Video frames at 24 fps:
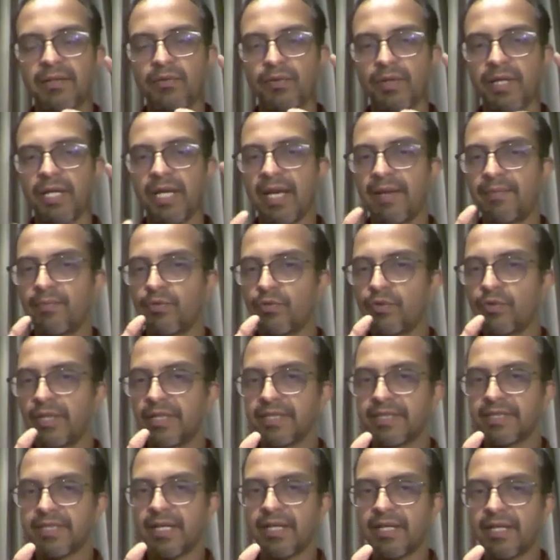Okay, I'm doing
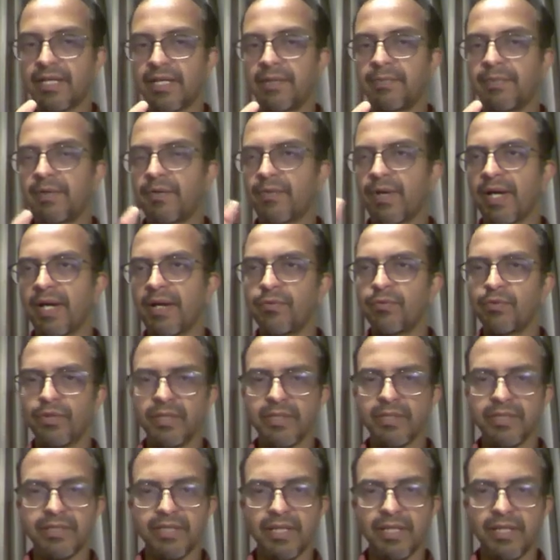this R&D, but why I'm doing
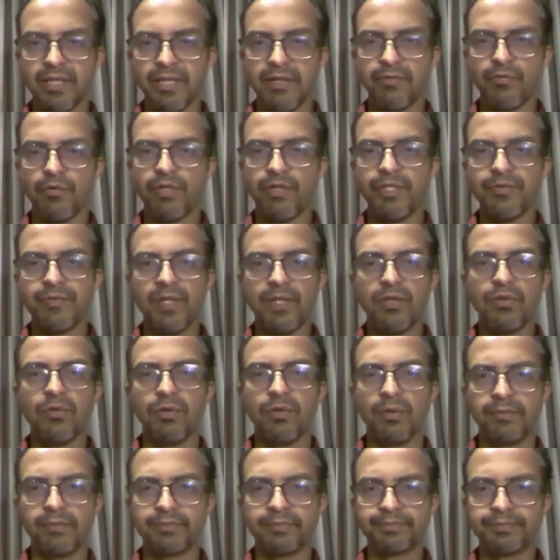this R&D? What is my goal,